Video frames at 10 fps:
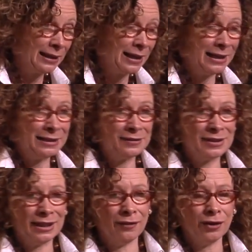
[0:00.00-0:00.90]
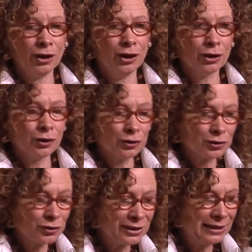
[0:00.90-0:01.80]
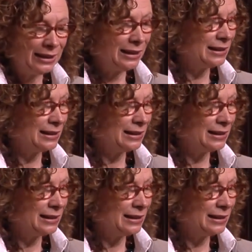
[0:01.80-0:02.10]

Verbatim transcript: kind of stuff. Girls are seeing the